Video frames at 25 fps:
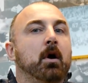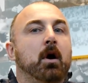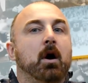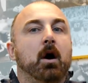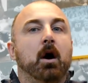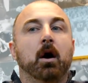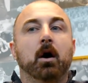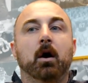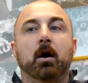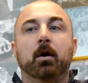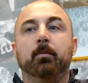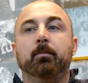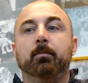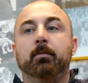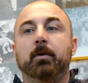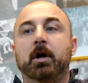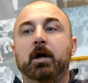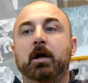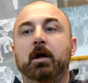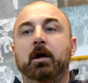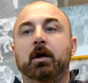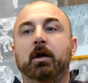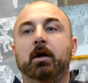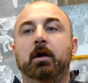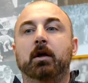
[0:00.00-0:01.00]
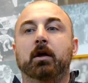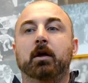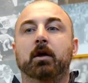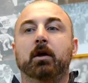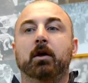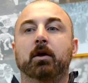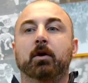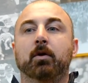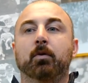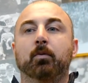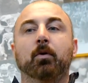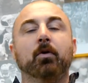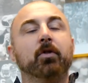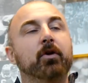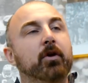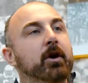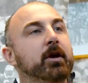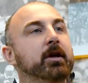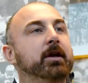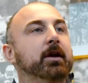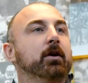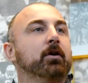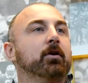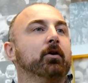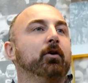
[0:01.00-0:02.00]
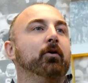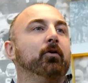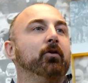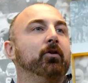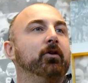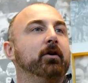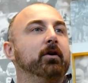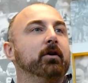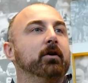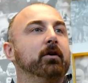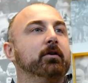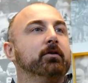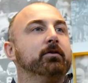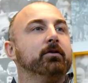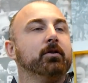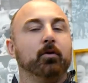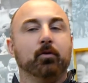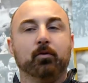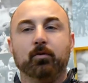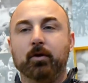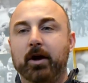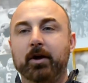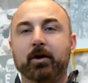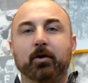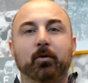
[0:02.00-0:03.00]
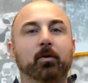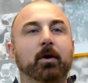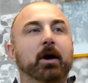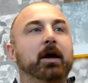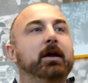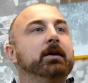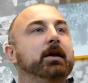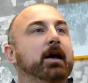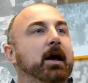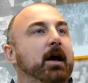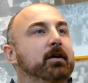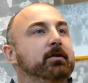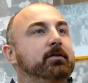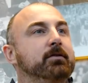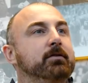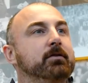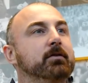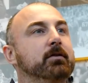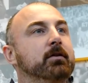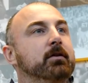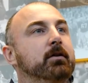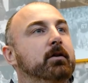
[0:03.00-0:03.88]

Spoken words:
Well, they're a year older, mm-hmm. so right away, yes.